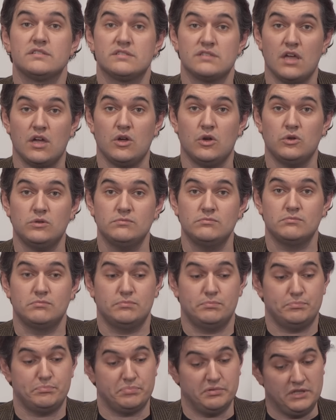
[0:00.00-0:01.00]
So,
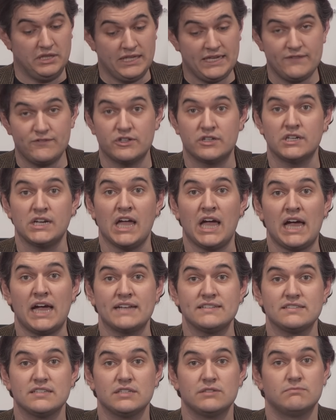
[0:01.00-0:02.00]
believe it or
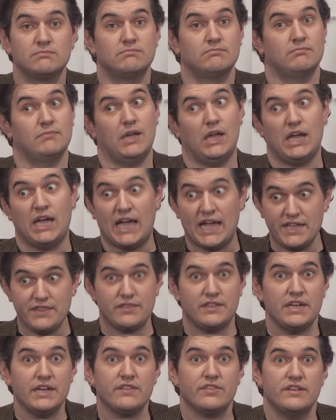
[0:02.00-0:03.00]
not, I
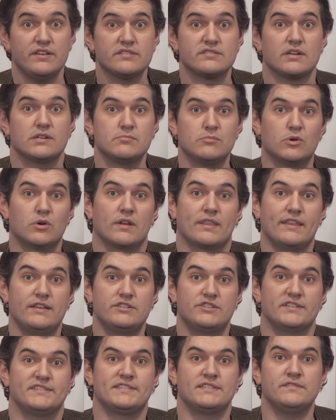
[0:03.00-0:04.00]
think these are more
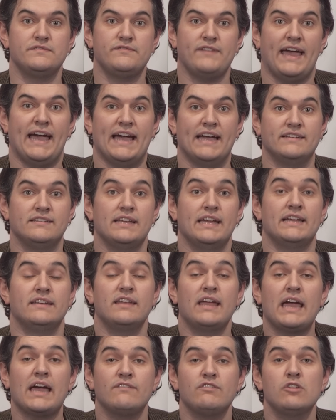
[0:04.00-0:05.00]
than just a fad,
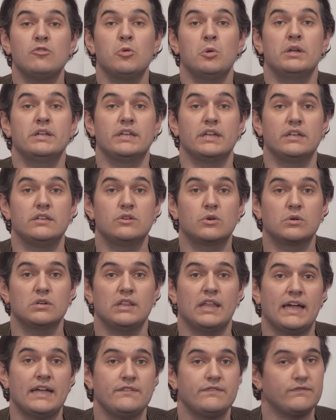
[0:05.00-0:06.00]
and having one in your
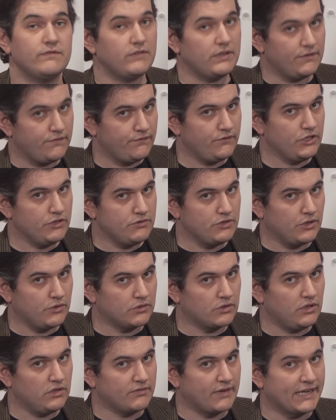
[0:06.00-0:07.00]
life, if you
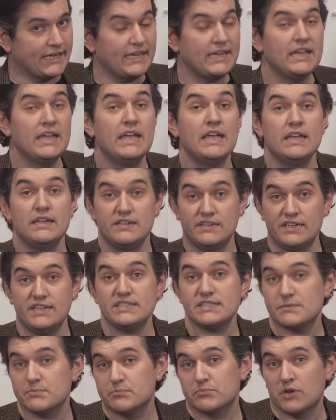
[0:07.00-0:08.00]
don't already,
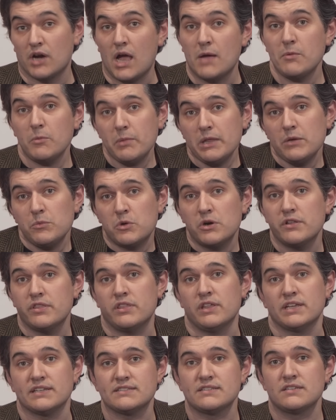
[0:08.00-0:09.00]
is probably
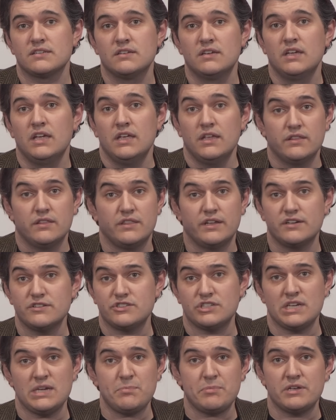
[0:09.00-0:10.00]
worth it. They're
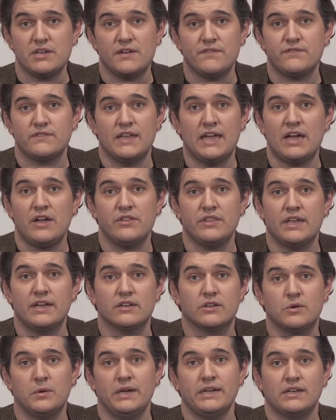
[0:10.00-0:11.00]
cheap enough now
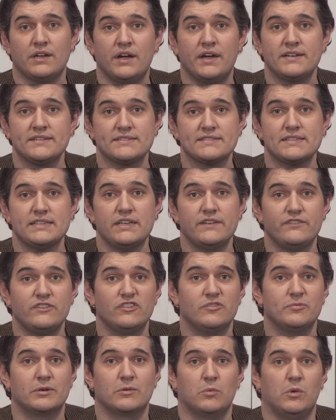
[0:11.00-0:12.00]
that quite honestly, if
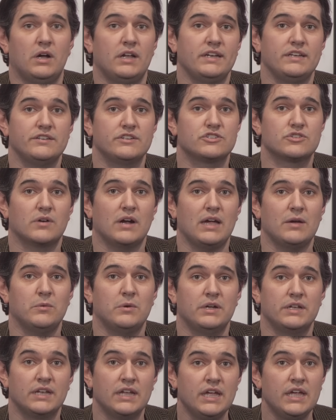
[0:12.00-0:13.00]
you've been wanting to try
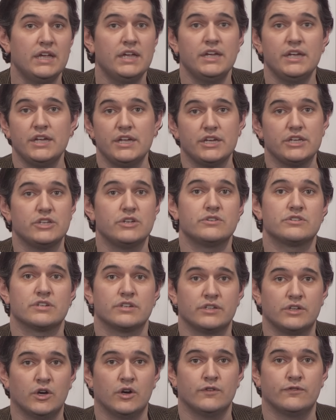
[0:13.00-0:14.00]
one, you
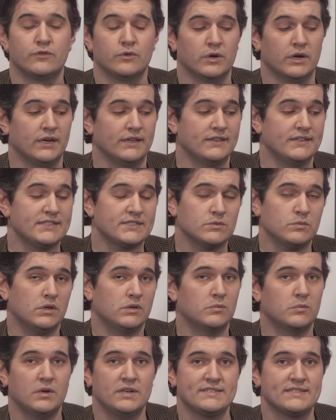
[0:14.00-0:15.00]
should go for it. This
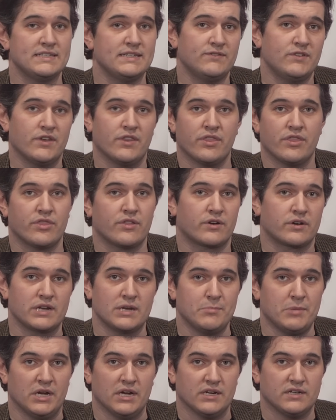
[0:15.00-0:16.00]
one wasn't even
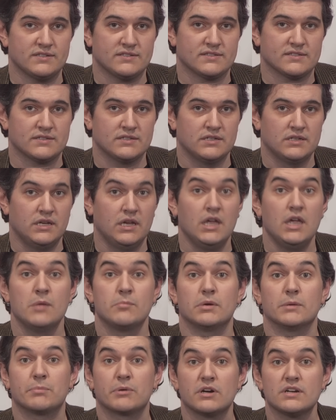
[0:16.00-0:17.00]
30 bucks.
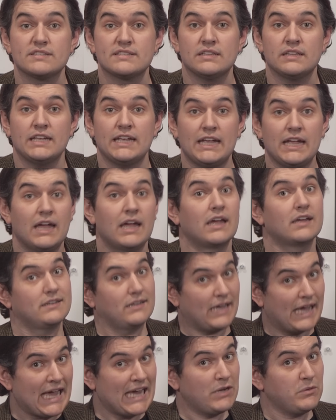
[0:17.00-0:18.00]
But personally,
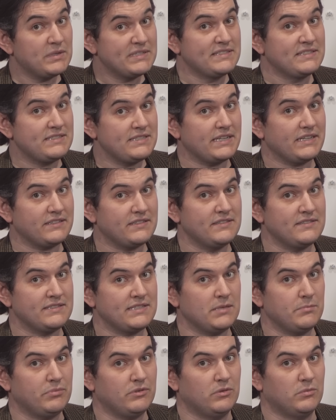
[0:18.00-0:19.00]
I would stick to
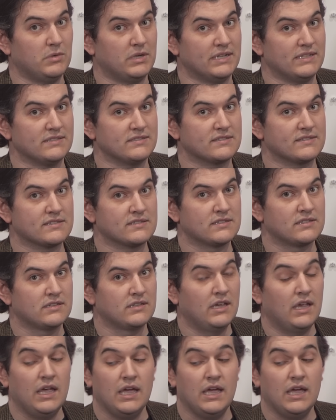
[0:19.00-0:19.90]
simple ones.